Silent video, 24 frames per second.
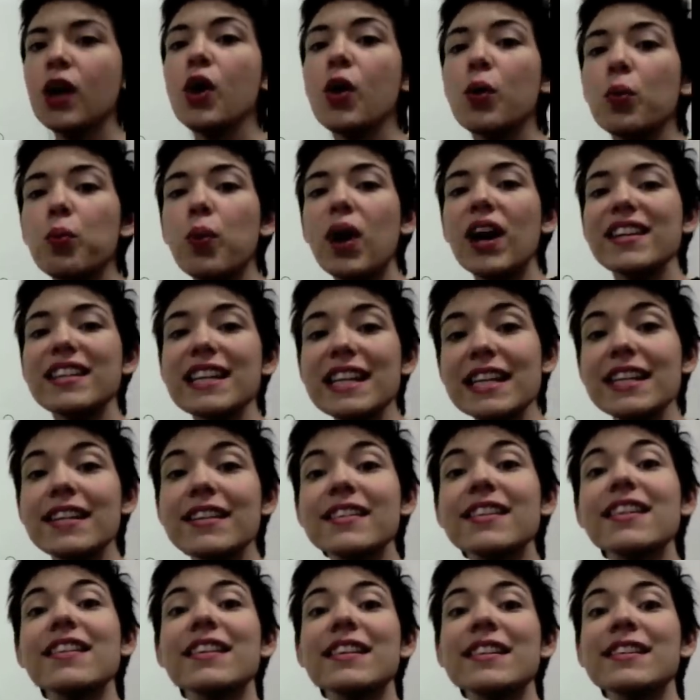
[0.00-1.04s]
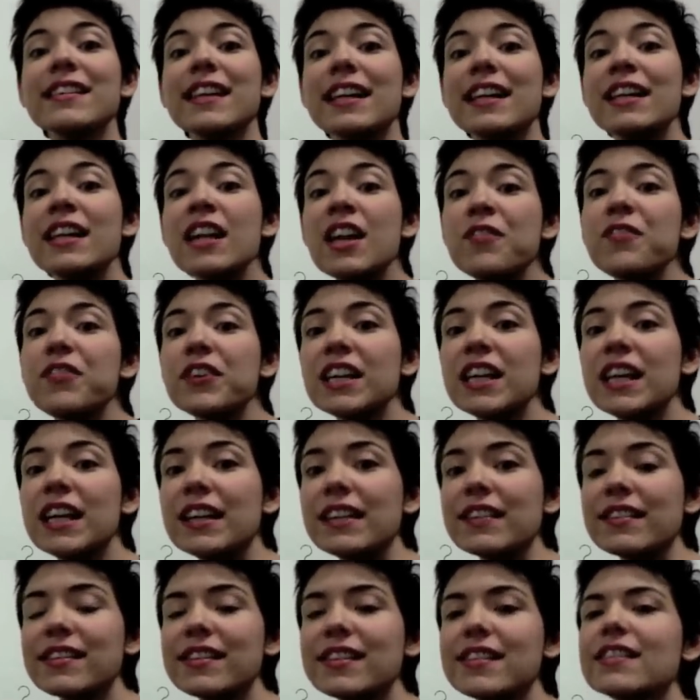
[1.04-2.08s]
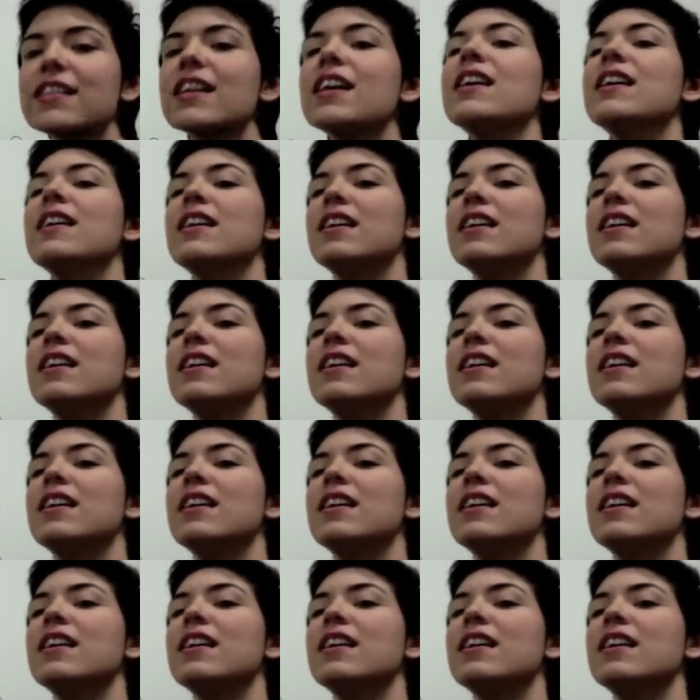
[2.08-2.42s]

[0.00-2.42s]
What is the significance